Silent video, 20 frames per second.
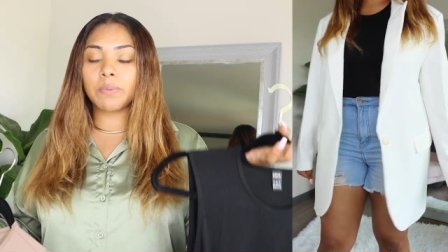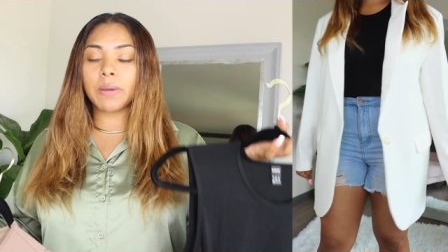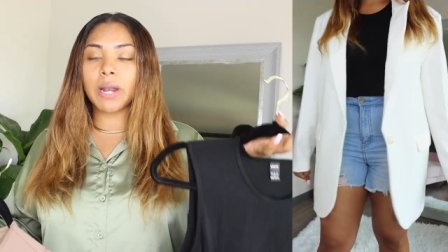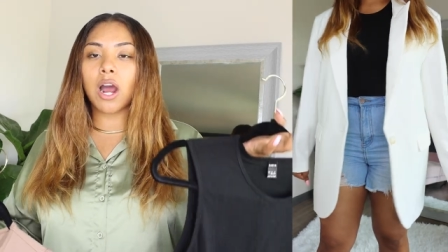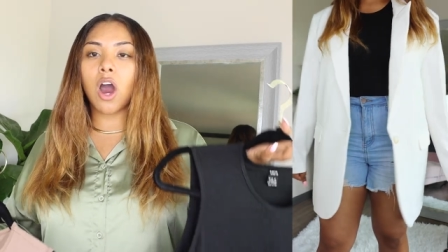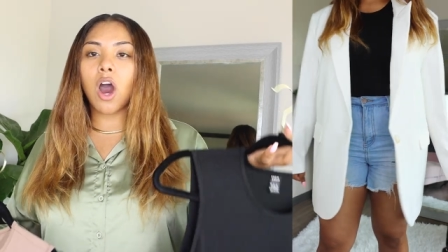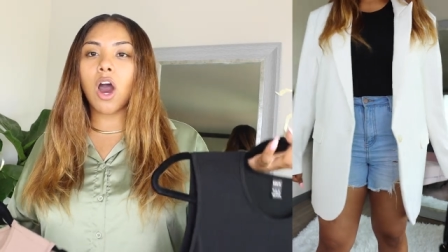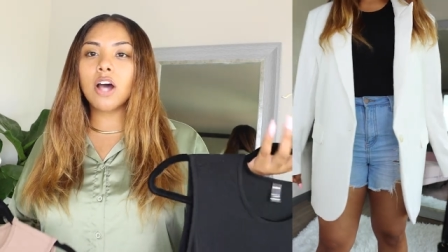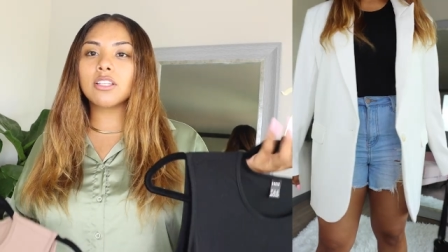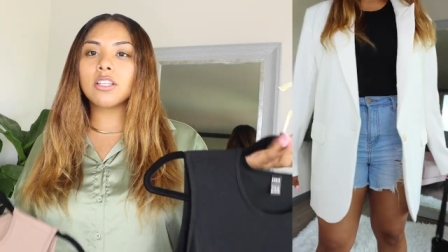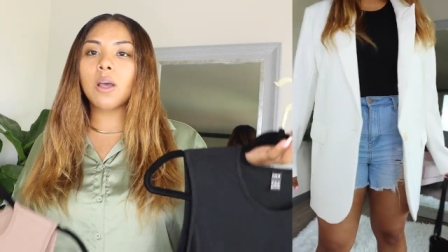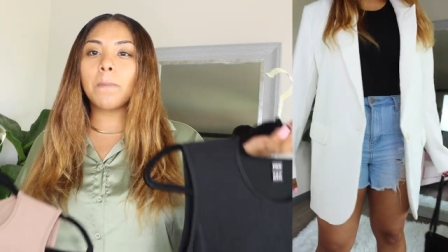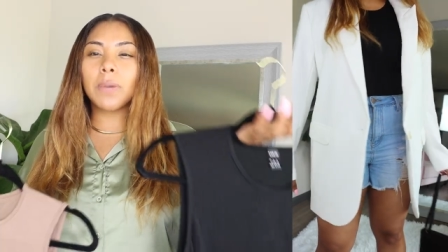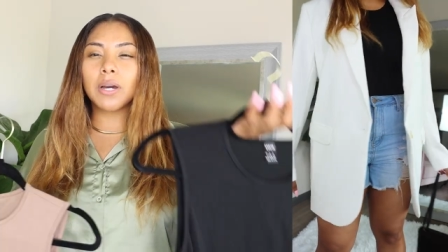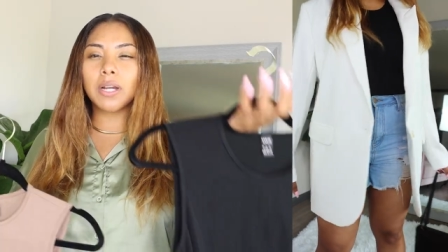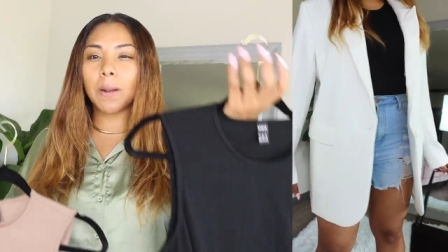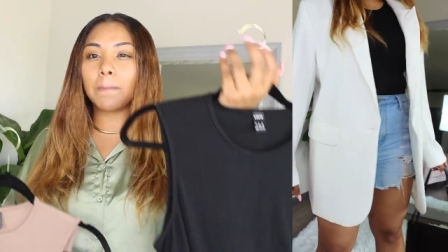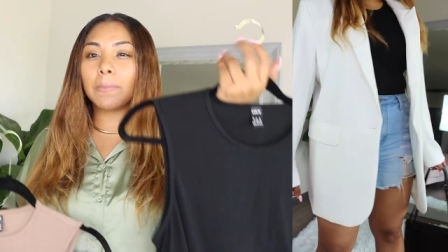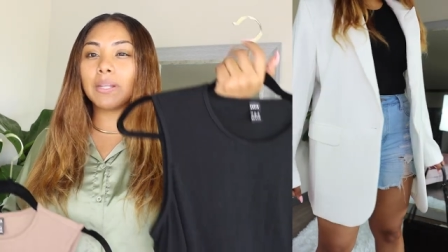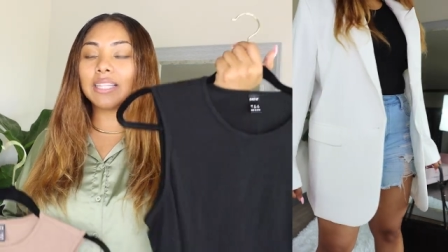but I also
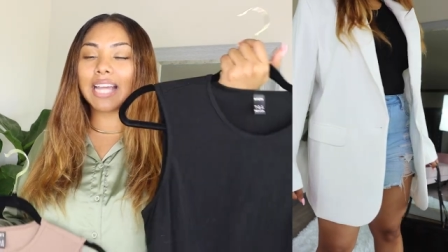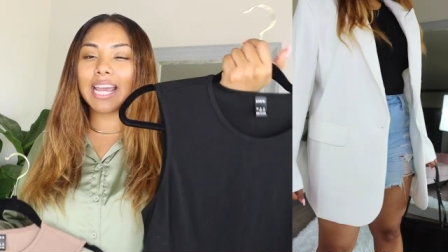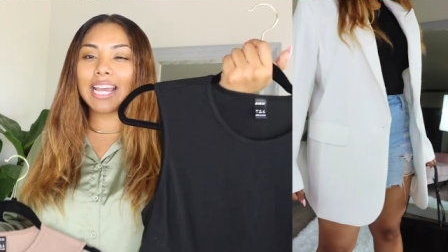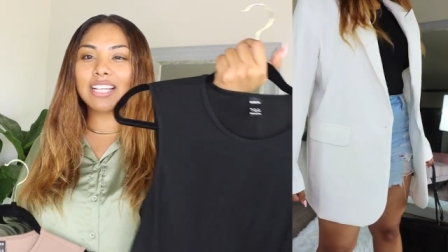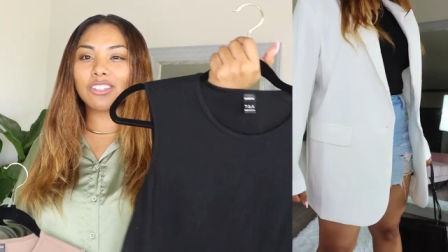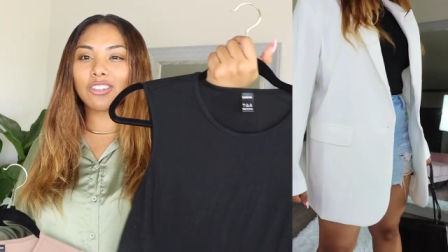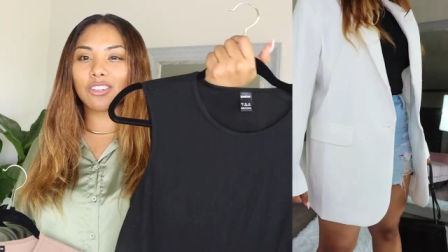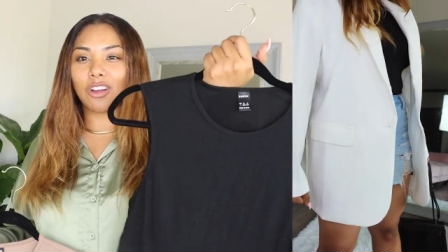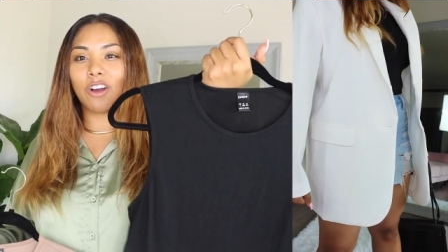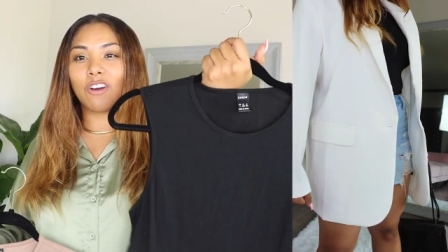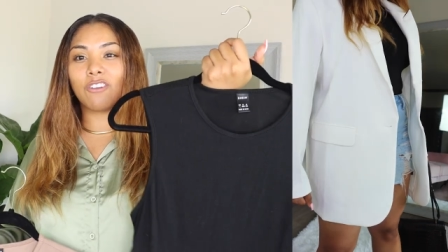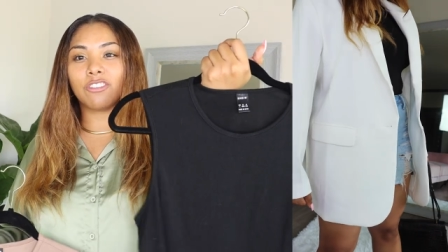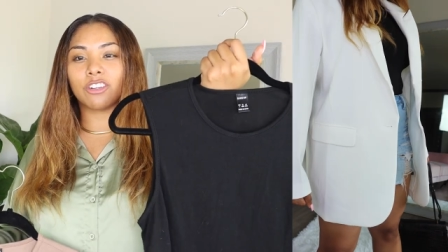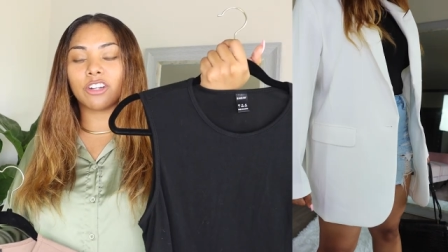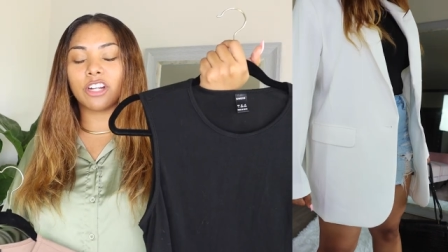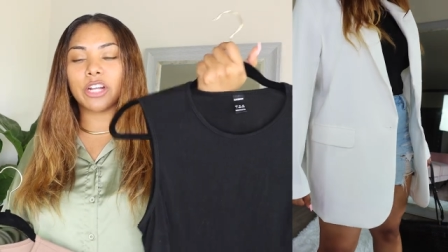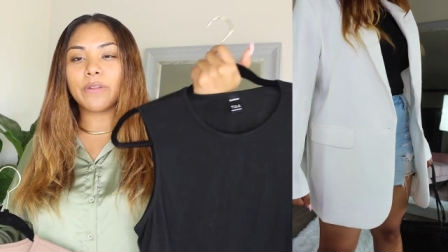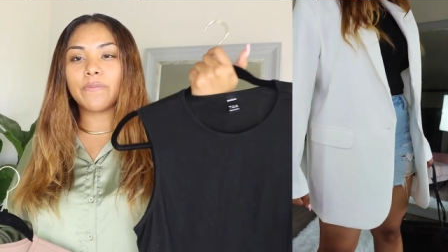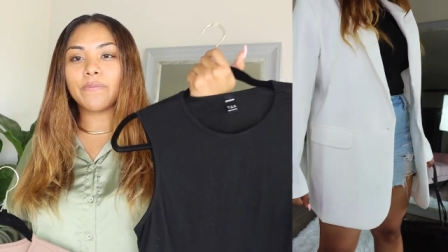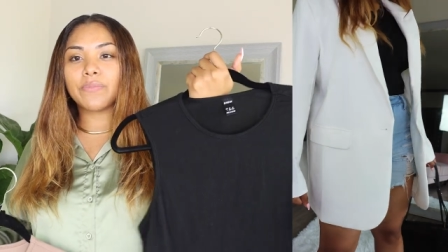put a blazer
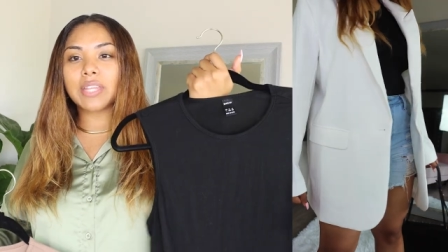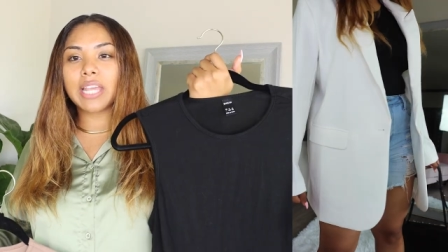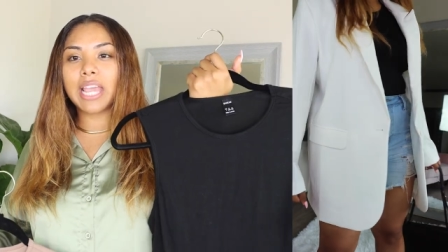over it.